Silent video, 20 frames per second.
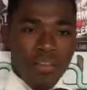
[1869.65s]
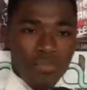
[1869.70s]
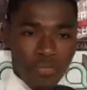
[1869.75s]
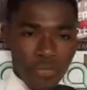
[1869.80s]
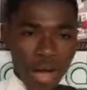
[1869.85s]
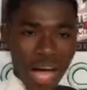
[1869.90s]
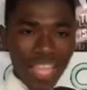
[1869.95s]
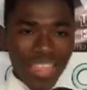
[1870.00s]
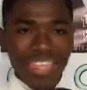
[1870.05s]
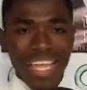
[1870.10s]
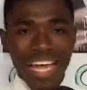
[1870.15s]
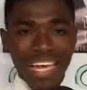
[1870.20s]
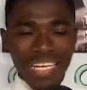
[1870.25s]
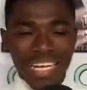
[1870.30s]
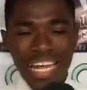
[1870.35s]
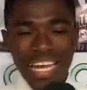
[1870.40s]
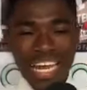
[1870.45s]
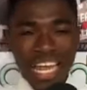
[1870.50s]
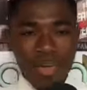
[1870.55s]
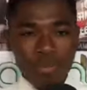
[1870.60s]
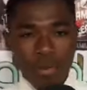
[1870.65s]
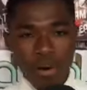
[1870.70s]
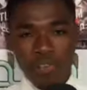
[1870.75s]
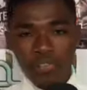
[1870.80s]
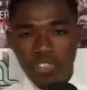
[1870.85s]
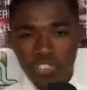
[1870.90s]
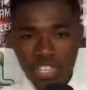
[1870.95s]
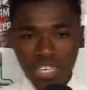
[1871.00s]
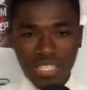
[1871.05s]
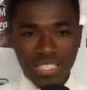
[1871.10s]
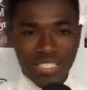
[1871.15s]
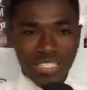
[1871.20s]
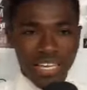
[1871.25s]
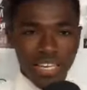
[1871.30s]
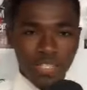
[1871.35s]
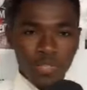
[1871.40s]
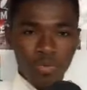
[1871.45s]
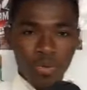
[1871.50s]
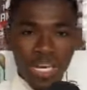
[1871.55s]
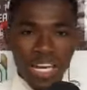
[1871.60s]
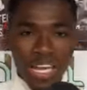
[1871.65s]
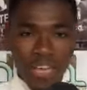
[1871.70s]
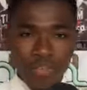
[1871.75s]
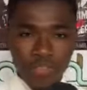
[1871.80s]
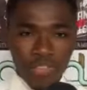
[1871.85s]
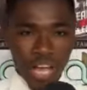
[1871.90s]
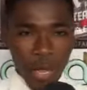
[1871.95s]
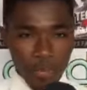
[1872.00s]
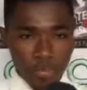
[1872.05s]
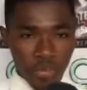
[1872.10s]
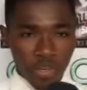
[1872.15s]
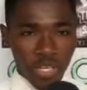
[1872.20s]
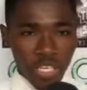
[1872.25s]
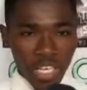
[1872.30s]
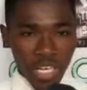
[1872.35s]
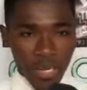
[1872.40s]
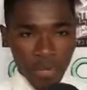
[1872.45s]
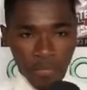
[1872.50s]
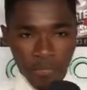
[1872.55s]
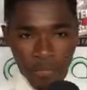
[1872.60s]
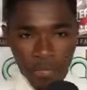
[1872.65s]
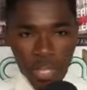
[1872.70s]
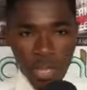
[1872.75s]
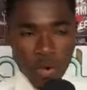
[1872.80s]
Father, in the name of Jesus, we lift up your name.